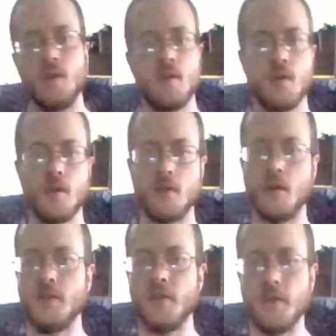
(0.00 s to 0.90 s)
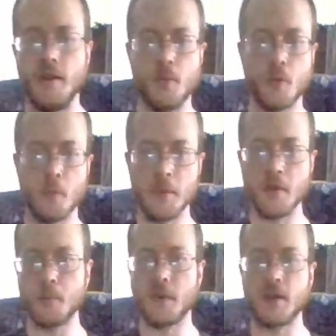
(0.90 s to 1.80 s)
Alright, today we will be
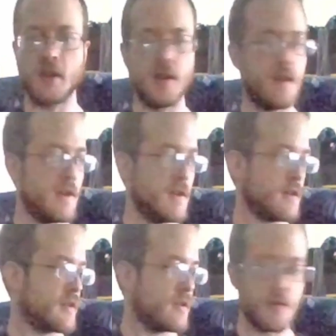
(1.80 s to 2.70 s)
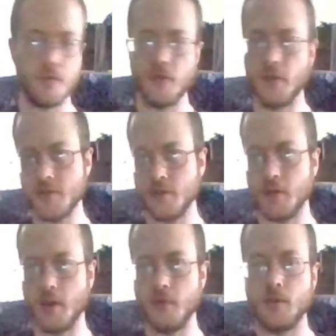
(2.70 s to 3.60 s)
opening a collector's edition
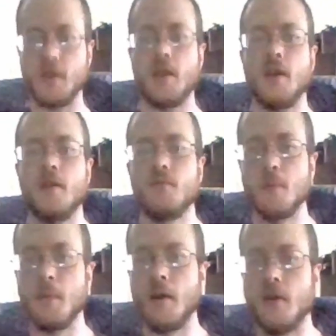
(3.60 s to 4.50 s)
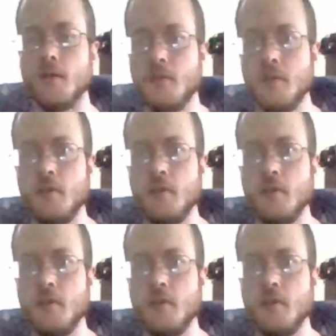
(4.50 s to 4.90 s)
that I've only had for about,